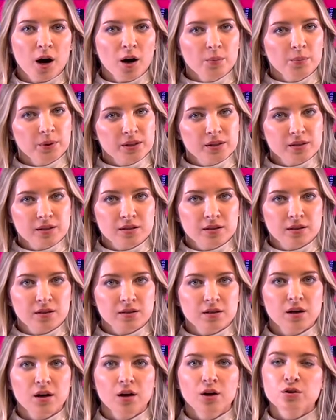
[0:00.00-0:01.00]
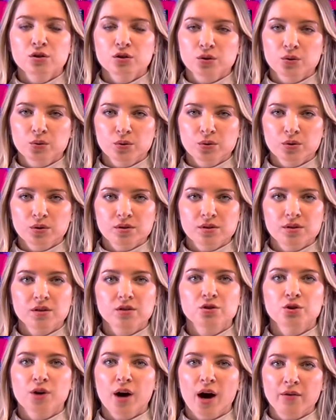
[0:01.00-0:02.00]
businesses, schools,
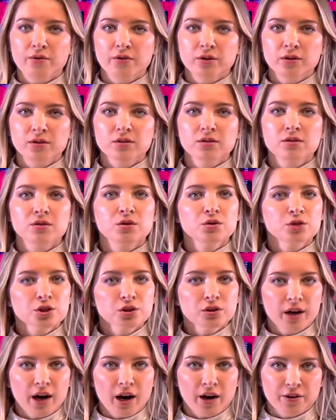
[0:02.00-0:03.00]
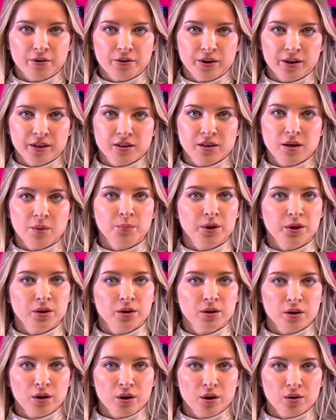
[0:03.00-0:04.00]
travel, social gatherings being
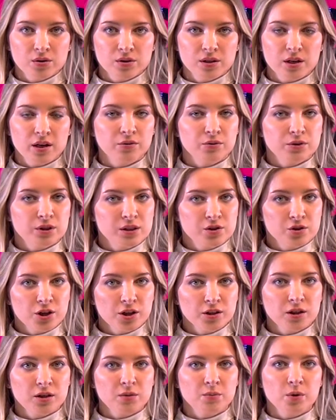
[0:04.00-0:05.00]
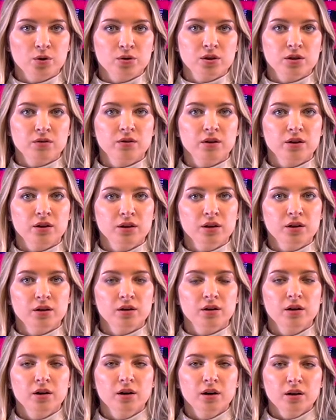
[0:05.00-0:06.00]
closed and restricted most of the year.